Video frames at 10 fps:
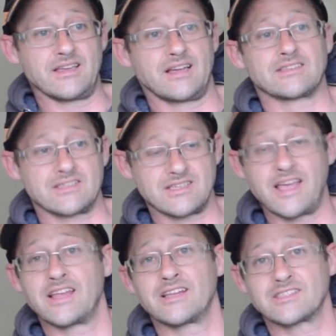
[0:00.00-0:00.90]
as I
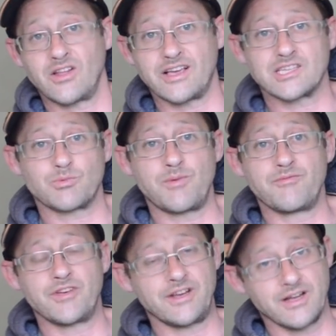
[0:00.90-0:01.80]
say, it's like a swim
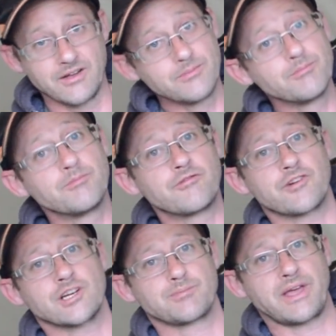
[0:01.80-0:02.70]
feeder.
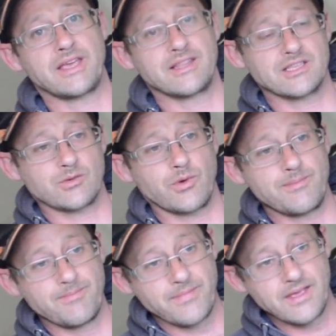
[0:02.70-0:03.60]
Fresh bait in the
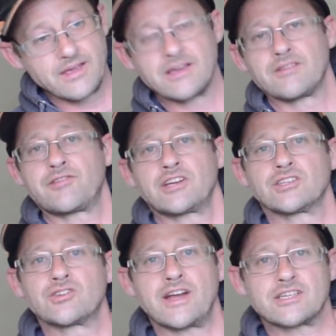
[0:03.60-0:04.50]
swim, fresh
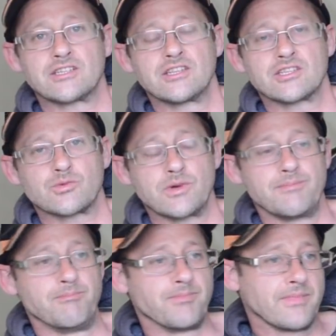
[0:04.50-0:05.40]
attraction in the swim.